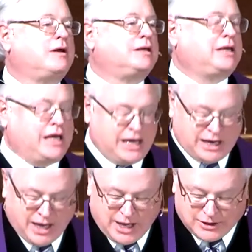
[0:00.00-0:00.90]
of the
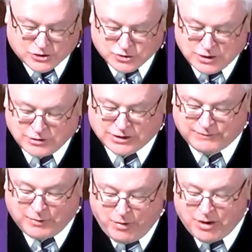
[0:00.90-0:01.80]
king the truth of
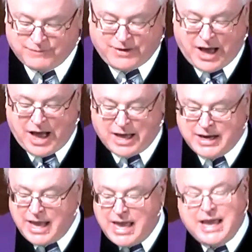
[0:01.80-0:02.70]
the Word of God.
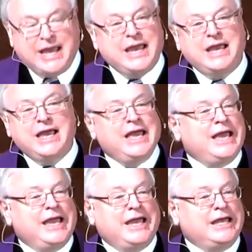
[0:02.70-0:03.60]
He
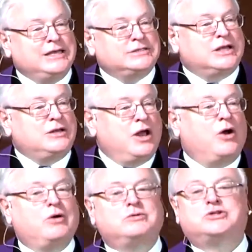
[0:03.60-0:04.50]
is
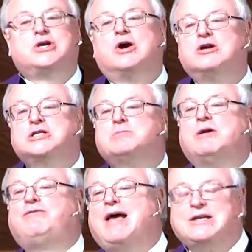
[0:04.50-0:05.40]
no church
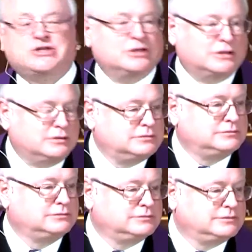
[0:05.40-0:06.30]
professional.
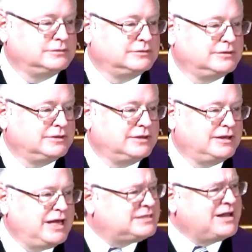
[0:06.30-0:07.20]

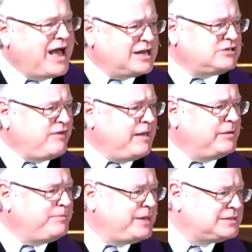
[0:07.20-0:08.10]
It's not his
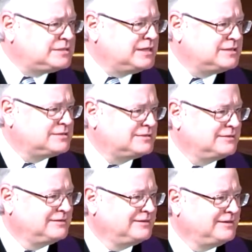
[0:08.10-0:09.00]
family business.
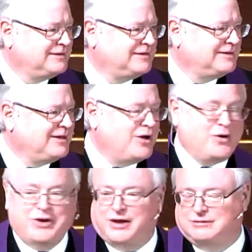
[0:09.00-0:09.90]

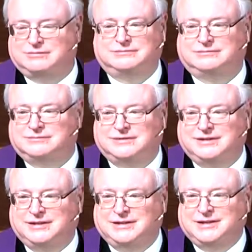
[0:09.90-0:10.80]
Oh no.
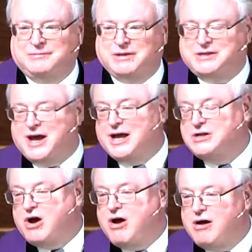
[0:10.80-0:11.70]
But God
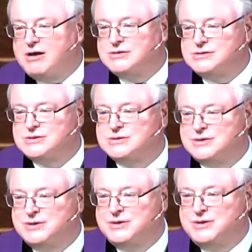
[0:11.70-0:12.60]
calls
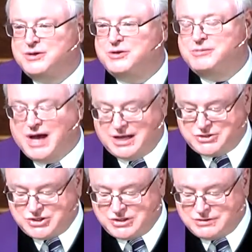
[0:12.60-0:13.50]
whom God
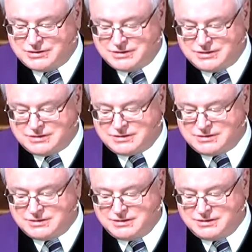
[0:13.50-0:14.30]
chooses.